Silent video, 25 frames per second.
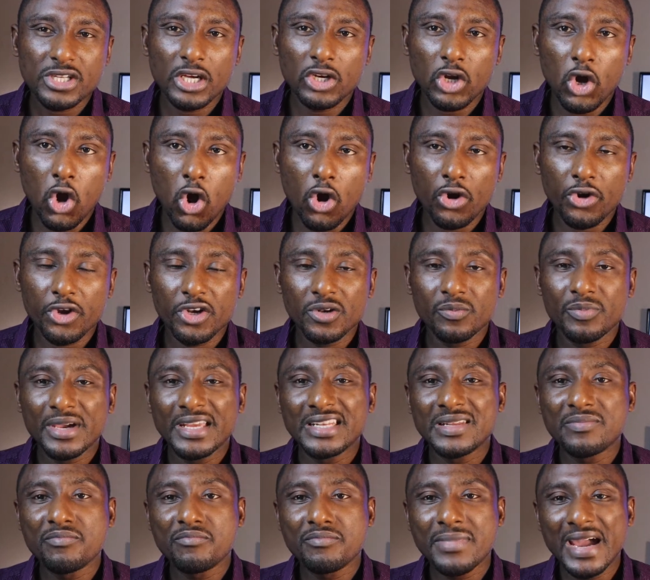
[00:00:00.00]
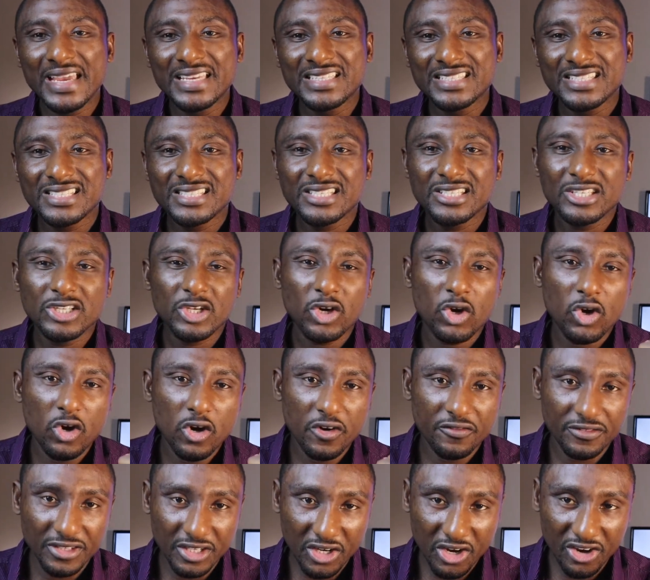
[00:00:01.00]
and honored by the might
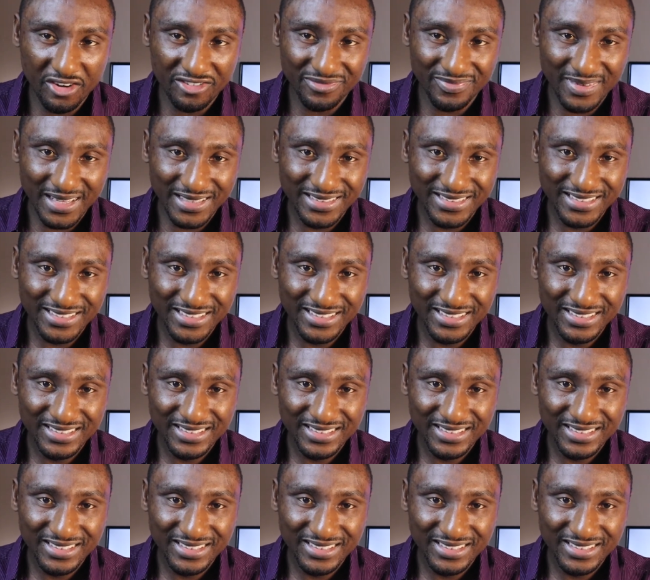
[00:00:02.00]
of the government.